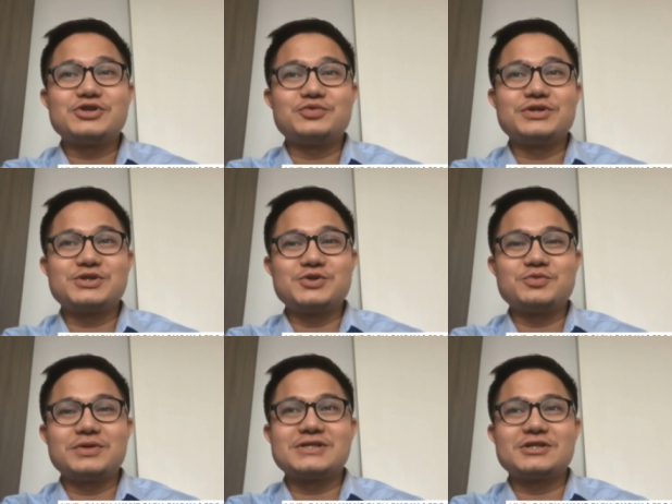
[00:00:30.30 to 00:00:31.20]

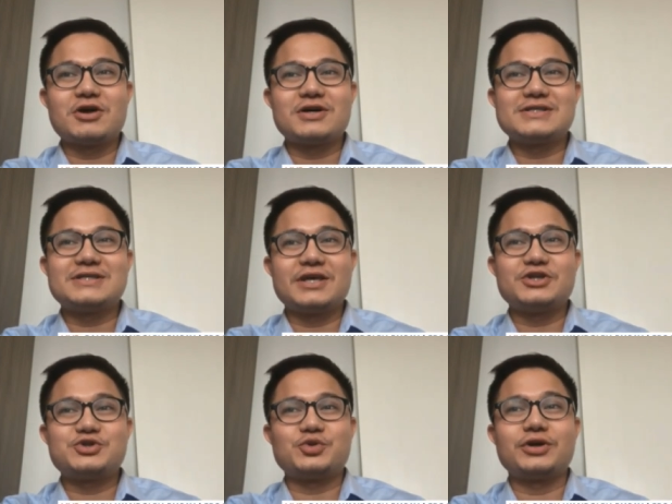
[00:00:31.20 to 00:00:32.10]
resume as long as they
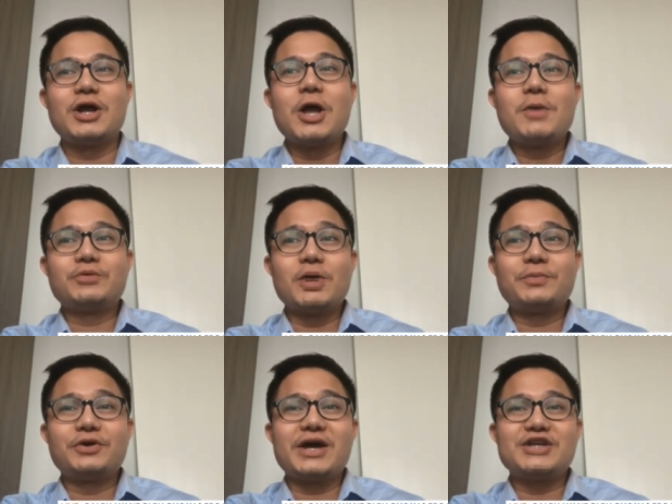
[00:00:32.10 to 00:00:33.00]
ensure
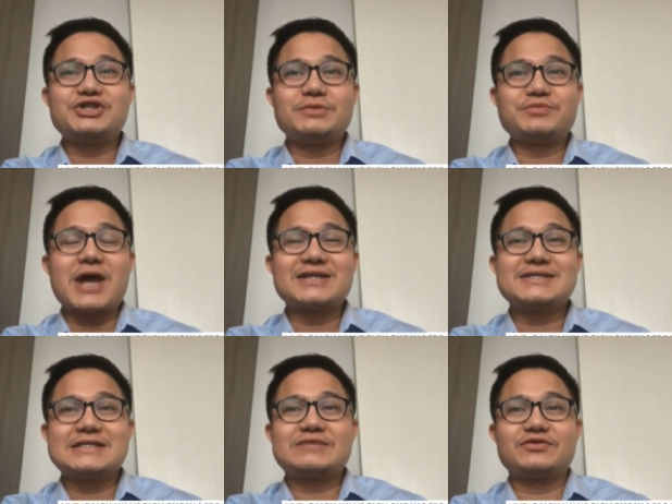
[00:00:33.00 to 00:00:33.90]
proper hygiene
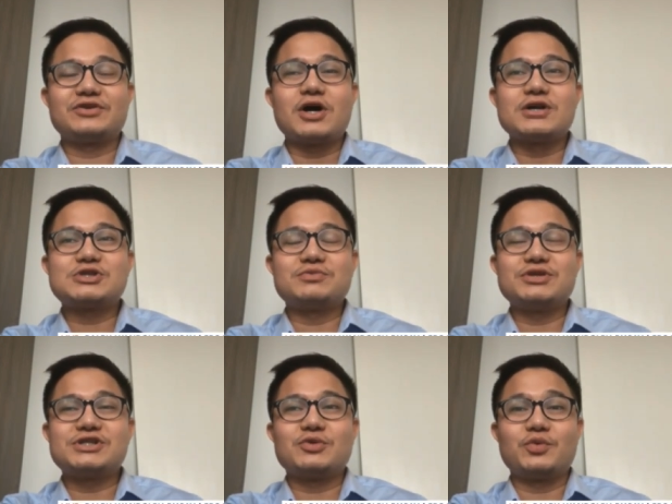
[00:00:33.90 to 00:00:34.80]
practices for
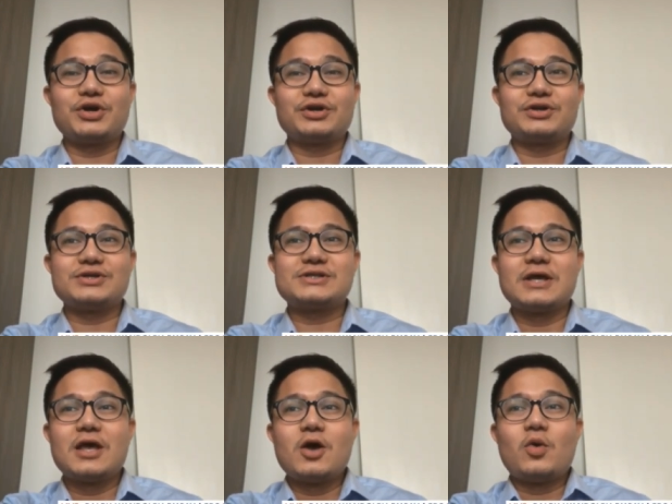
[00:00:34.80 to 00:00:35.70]
customers and workers,
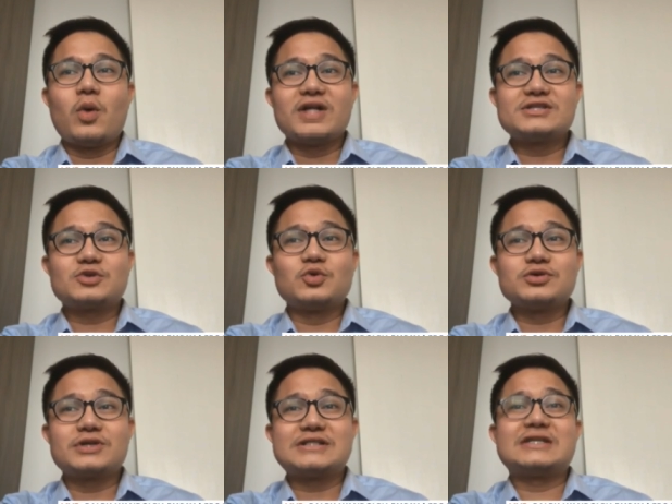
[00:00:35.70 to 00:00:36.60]
while
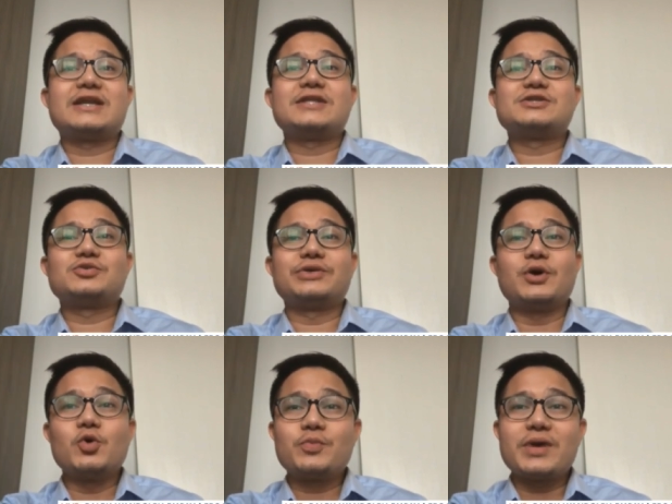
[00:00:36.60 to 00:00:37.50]
schools are slated to
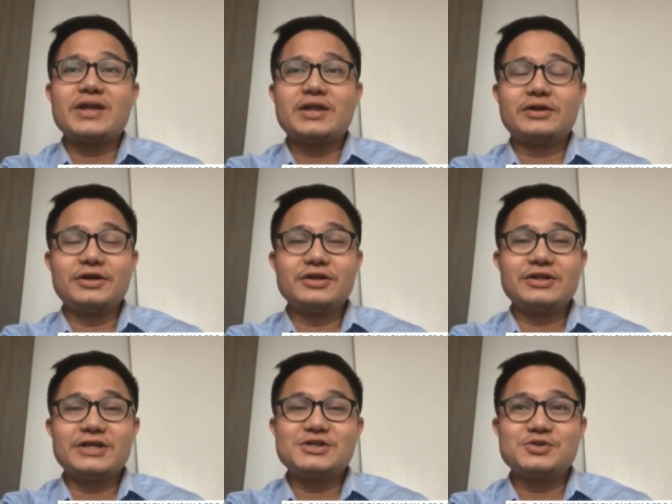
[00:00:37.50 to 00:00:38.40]
reopen in
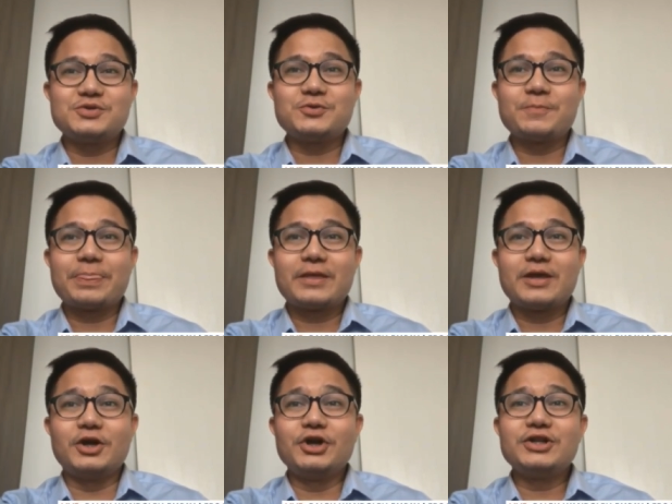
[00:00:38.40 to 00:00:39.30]
early to
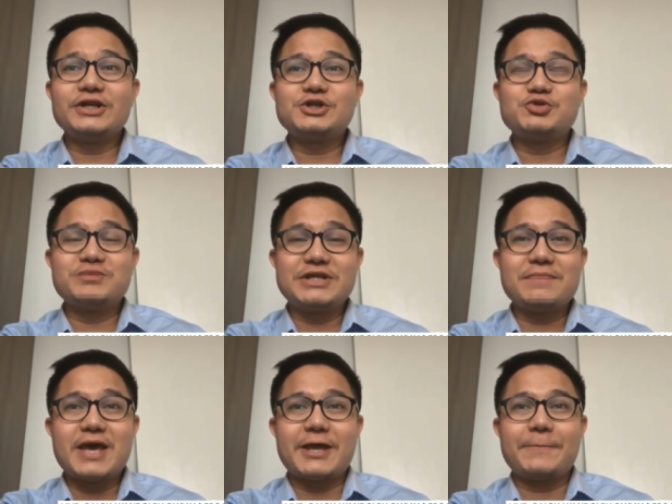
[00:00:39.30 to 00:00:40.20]
mid-May.